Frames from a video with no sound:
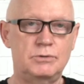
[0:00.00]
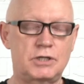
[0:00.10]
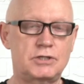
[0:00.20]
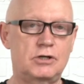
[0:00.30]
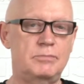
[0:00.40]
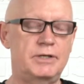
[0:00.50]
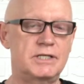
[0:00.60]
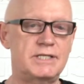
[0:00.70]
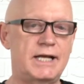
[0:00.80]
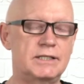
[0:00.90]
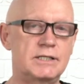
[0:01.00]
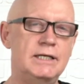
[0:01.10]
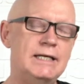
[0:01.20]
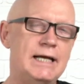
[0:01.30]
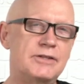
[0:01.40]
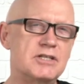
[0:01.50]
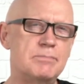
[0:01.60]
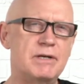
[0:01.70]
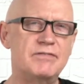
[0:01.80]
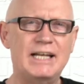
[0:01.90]
which I'll talk about in a second. And there's a
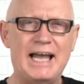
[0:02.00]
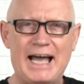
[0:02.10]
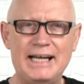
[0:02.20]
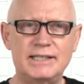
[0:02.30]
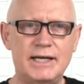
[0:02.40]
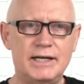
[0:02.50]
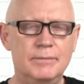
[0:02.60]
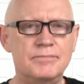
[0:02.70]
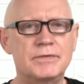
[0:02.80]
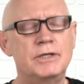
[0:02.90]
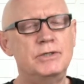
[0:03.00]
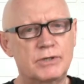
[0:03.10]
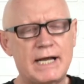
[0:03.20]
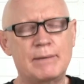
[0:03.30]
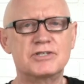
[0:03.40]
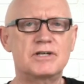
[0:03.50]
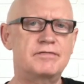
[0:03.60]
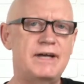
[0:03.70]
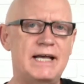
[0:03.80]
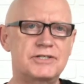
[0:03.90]
bit of a lag there. Newer cameras are
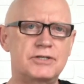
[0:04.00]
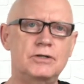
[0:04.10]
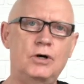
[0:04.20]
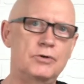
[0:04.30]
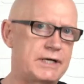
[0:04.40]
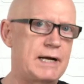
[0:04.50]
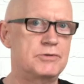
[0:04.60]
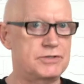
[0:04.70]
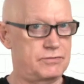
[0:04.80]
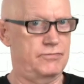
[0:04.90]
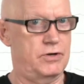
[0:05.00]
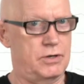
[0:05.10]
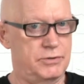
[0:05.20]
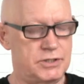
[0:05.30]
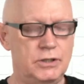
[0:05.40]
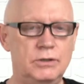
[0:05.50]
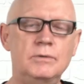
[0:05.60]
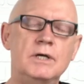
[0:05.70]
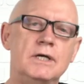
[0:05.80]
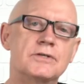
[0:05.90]
faster, older cameras very slow.
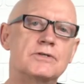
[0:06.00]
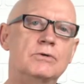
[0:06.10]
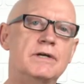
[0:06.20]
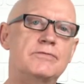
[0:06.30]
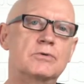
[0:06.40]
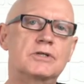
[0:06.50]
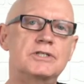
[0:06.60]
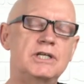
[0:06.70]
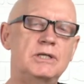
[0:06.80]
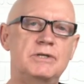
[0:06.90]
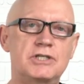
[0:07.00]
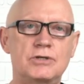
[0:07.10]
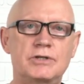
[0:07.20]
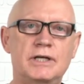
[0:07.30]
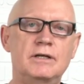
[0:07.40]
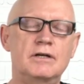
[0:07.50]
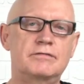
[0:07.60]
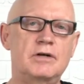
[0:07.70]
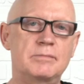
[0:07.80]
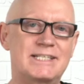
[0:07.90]
So if you were continually shooting
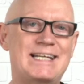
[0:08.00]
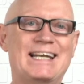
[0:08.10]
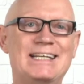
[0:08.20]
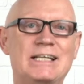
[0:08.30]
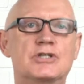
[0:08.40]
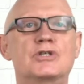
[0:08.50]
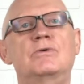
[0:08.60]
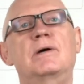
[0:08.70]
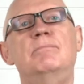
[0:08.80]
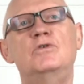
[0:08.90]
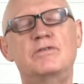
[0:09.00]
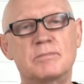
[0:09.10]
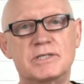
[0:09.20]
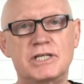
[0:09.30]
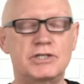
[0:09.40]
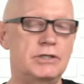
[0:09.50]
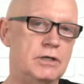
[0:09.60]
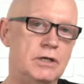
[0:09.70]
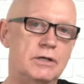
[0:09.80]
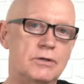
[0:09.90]
from a standing to a moving position,
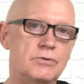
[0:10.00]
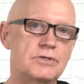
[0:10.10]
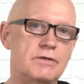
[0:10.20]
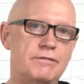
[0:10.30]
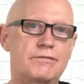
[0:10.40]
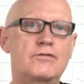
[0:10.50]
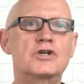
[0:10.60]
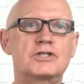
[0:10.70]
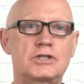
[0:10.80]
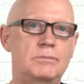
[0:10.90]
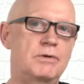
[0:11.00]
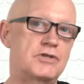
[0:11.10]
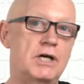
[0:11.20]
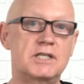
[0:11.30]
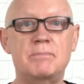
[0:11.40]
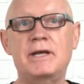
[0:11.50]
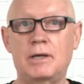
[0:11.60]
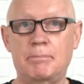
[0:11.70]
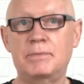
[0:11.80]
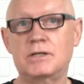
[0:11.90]
those first couple of shots may
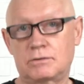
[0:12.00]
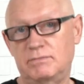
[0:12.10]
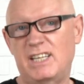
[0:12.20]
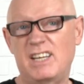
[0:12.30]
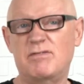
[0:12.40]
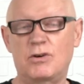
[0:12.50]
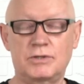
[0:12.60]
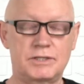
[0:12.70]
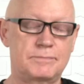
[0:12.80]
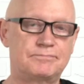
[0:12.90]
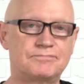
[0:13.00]
not be in focus.